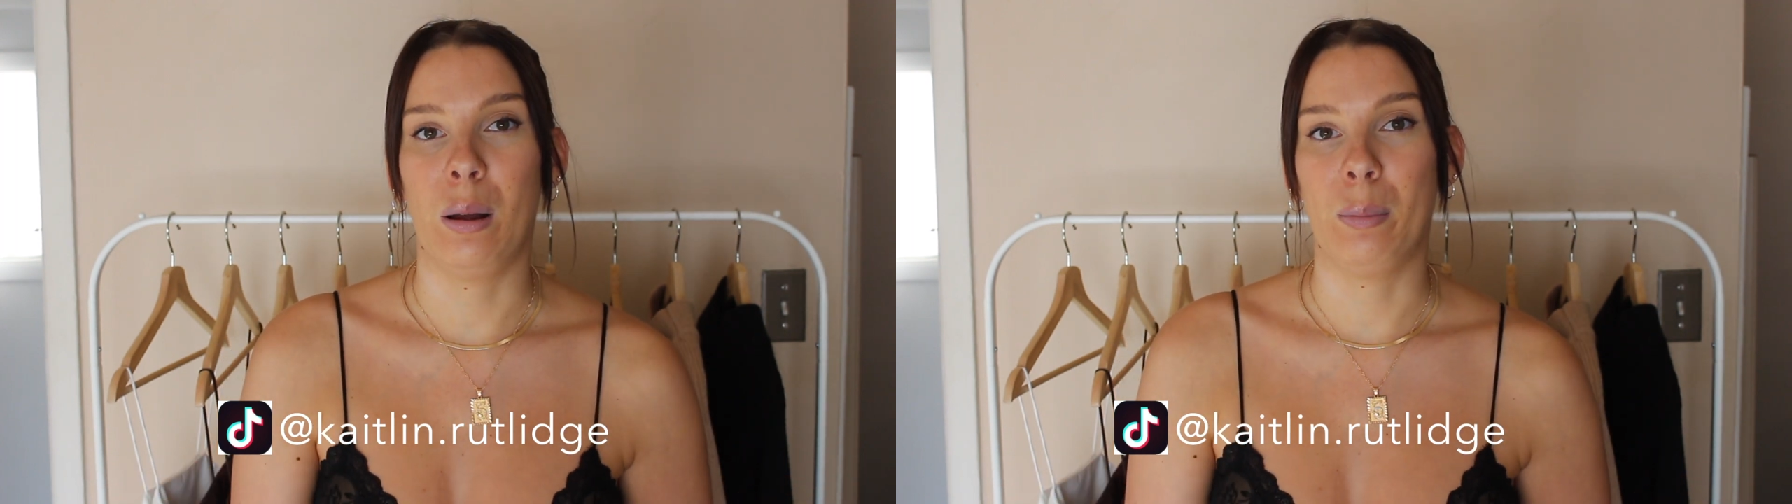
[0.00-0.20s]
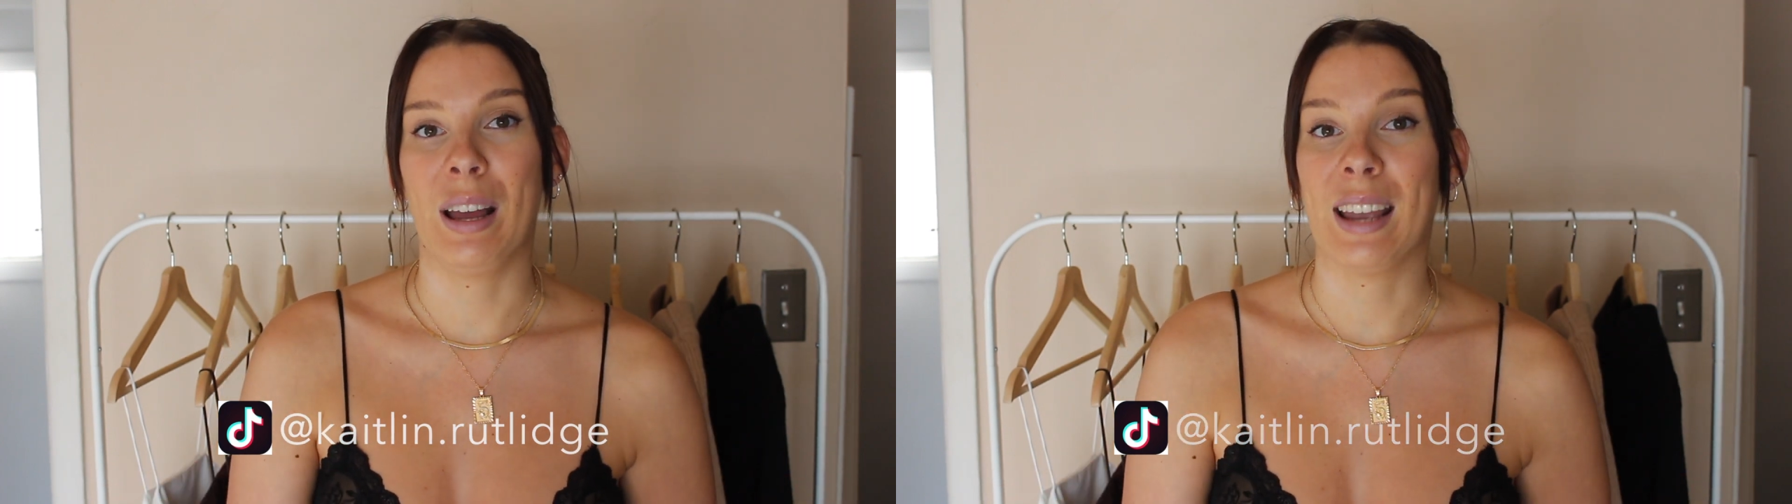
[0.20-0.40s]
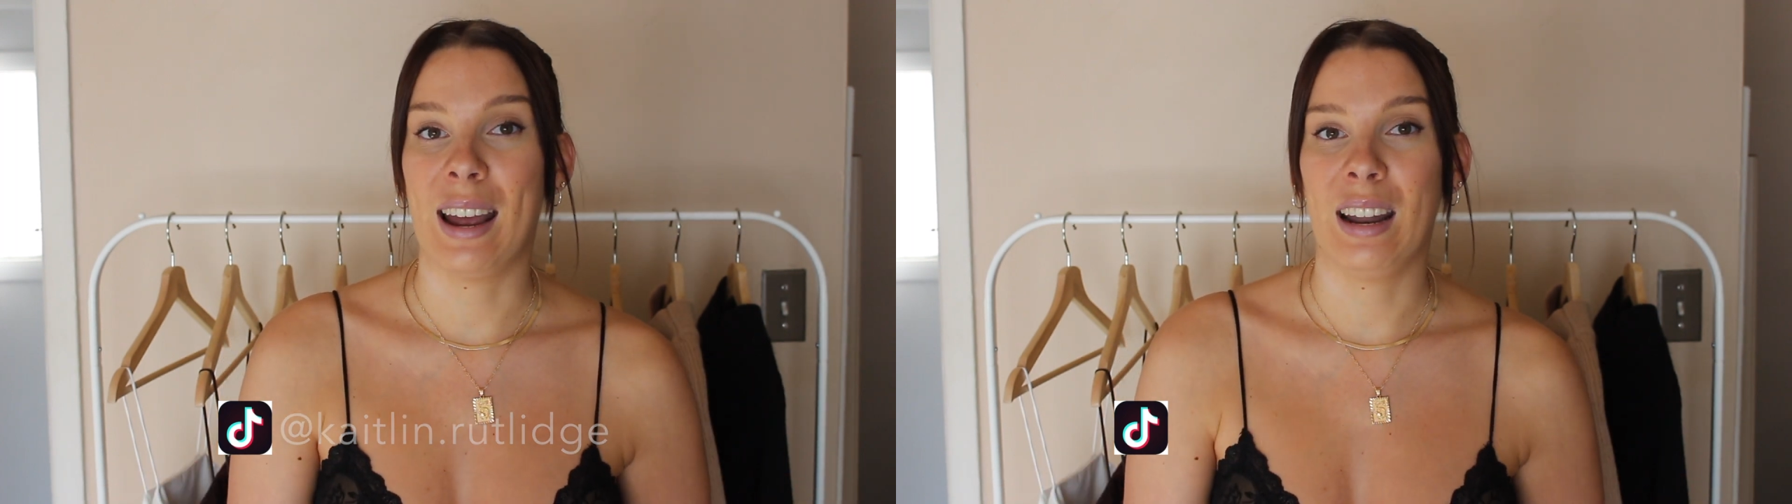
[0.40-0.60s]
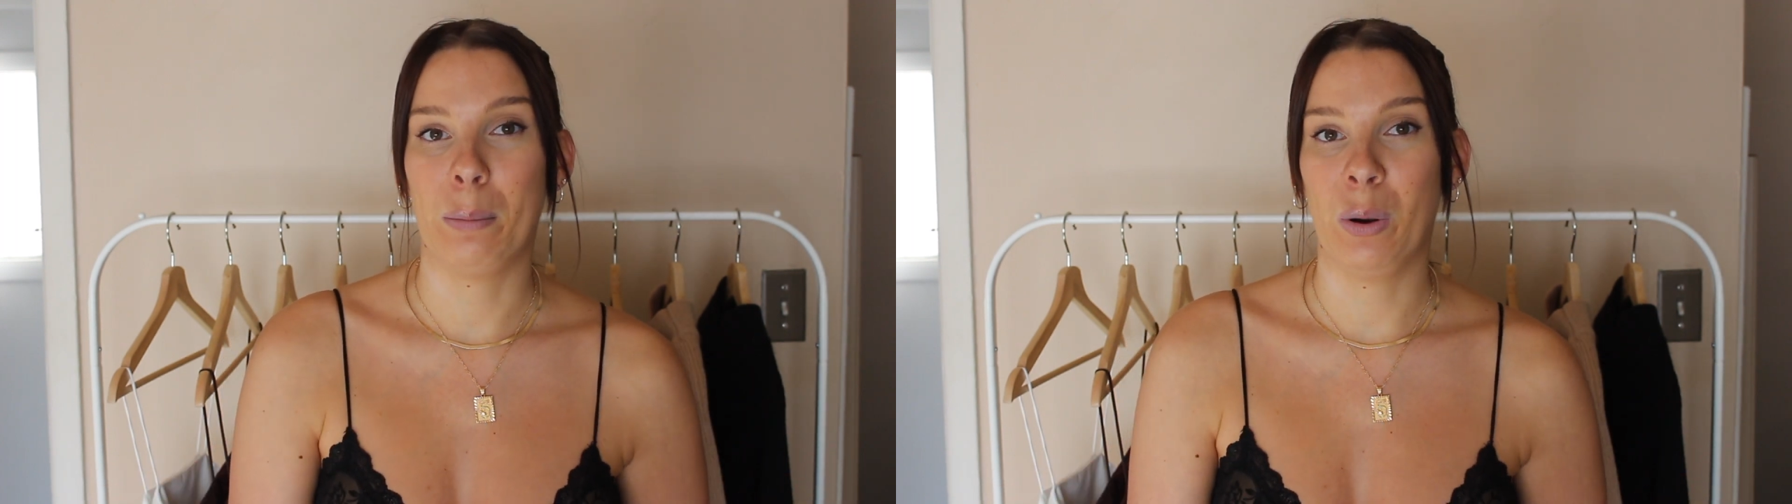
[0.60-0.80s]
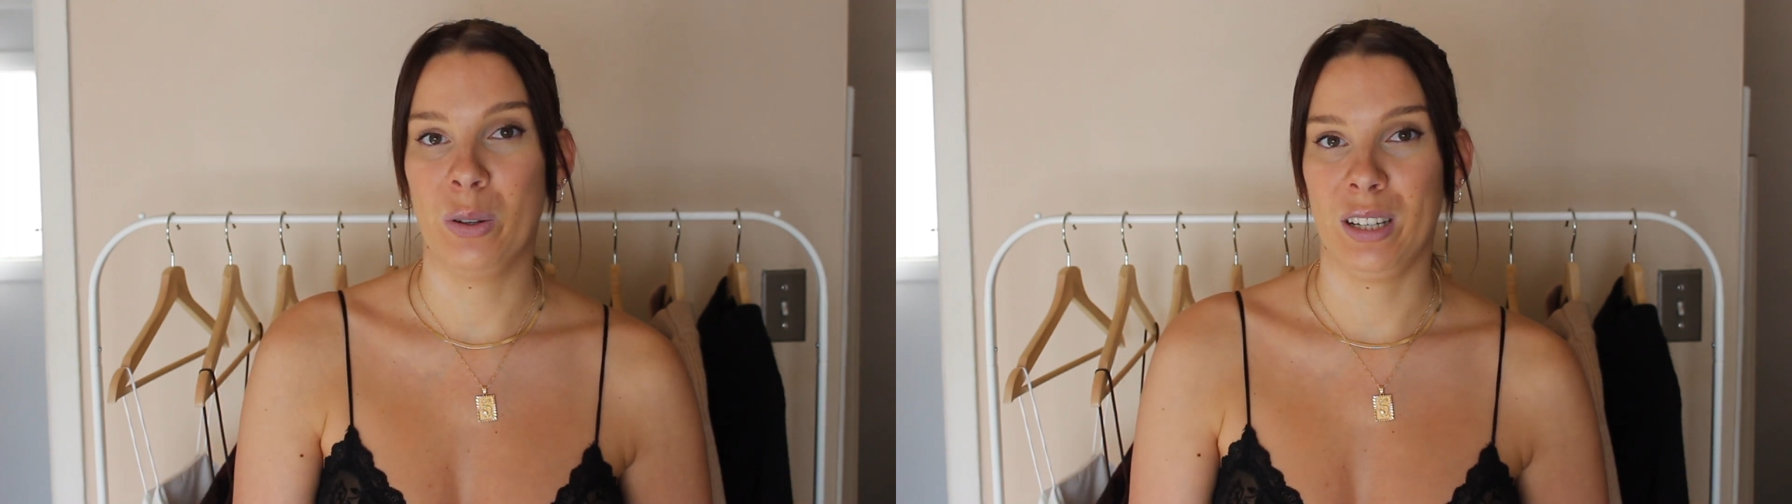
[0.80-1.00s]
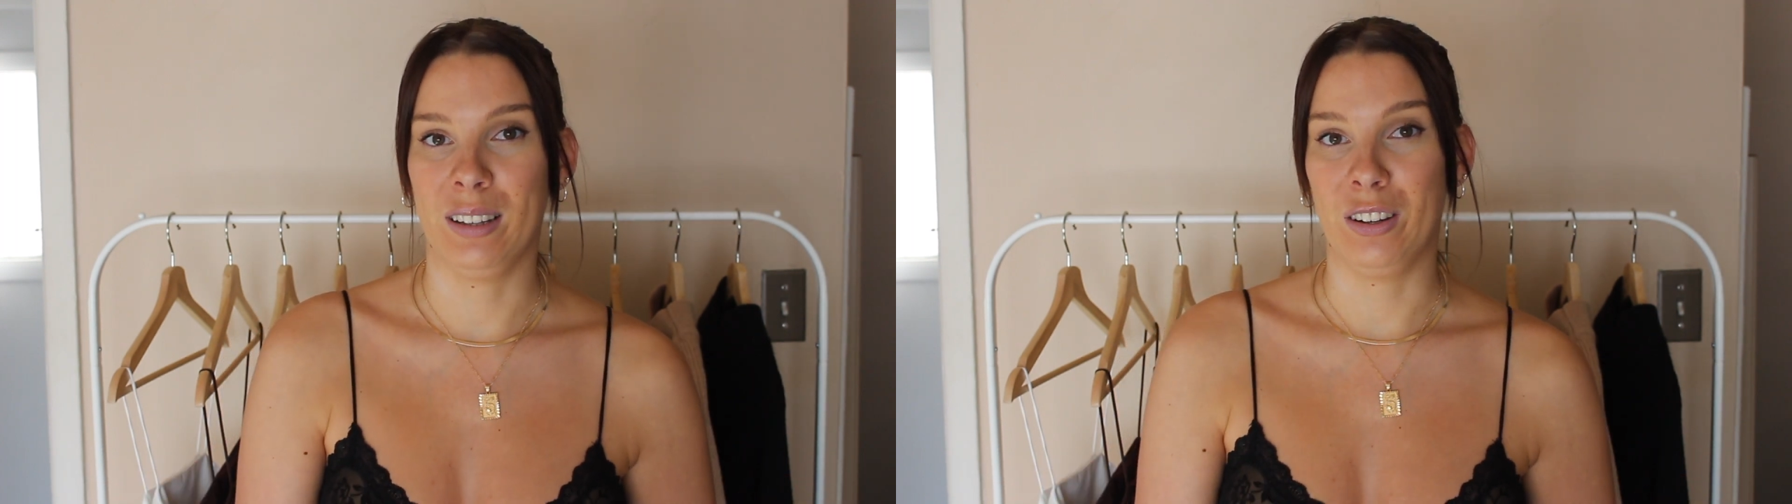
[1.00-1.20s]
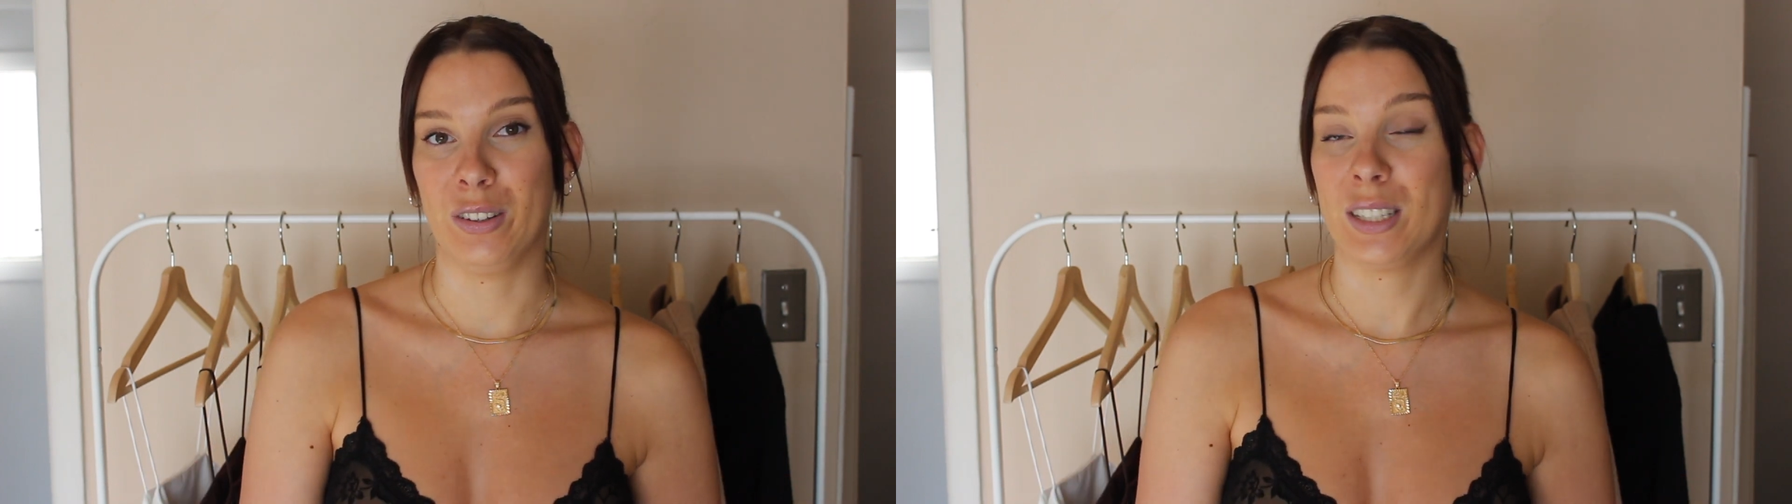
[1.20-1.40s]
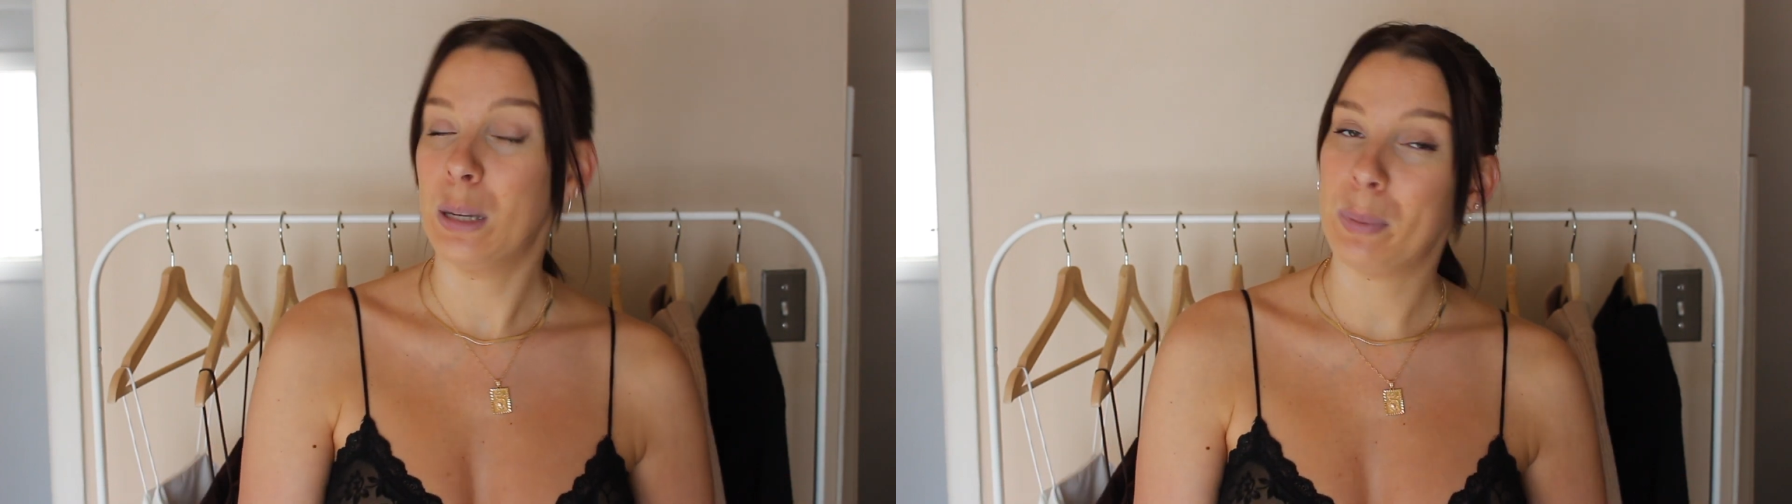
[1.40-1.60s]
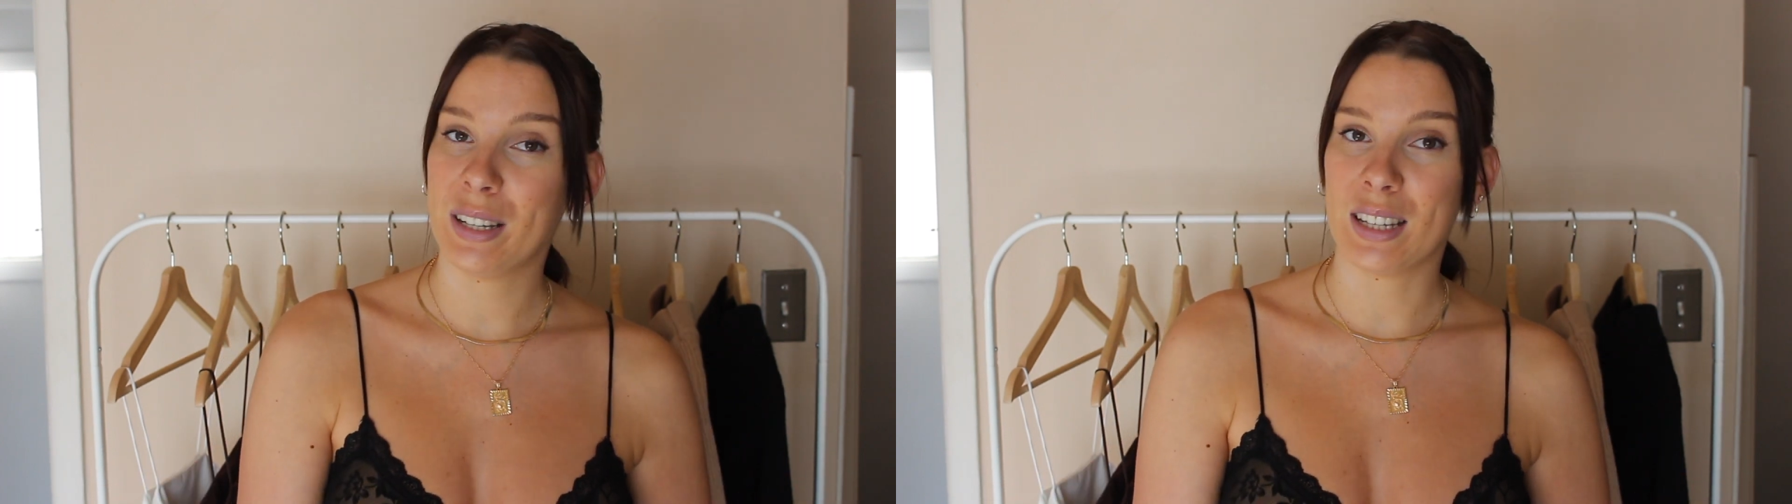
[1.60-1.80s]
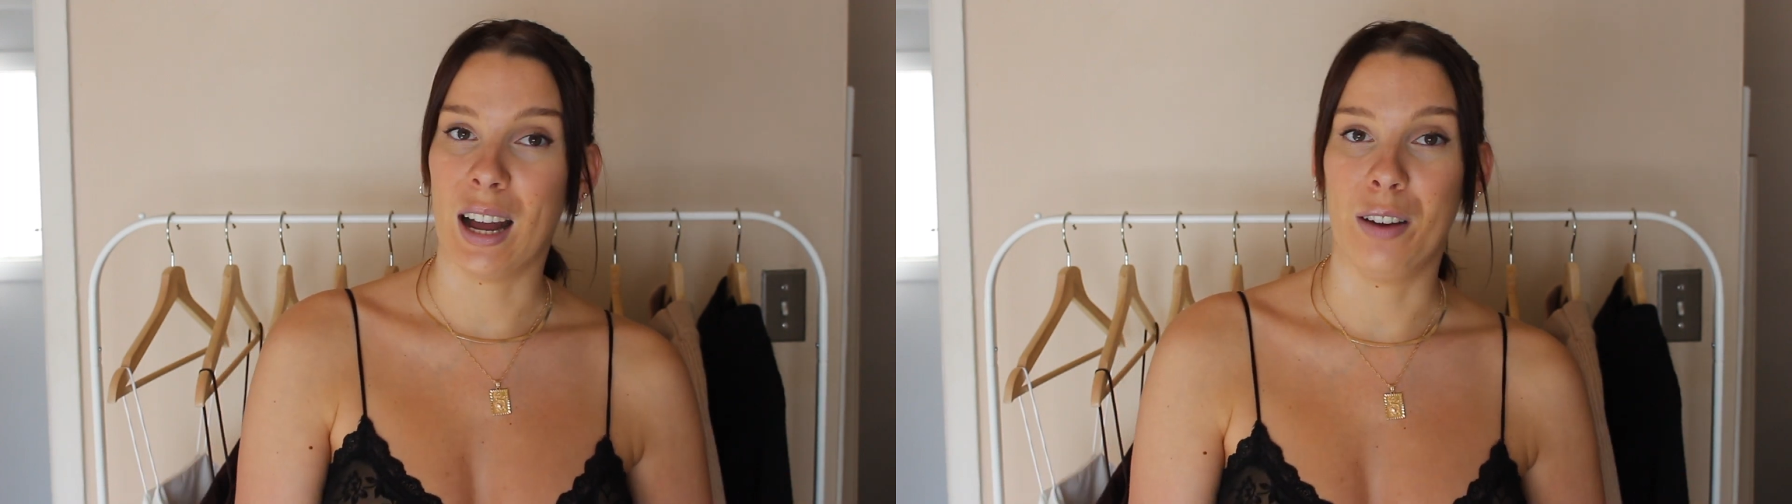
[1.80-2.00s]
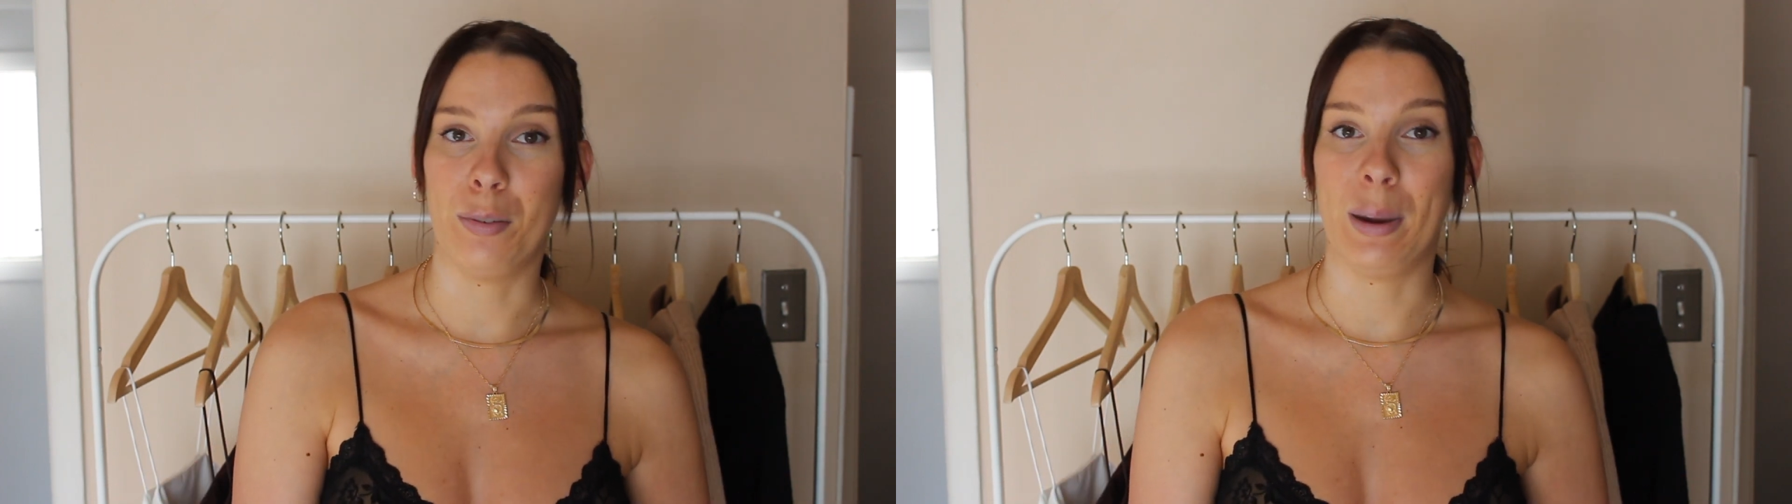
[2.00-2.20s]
Again, I'm posting little snippets of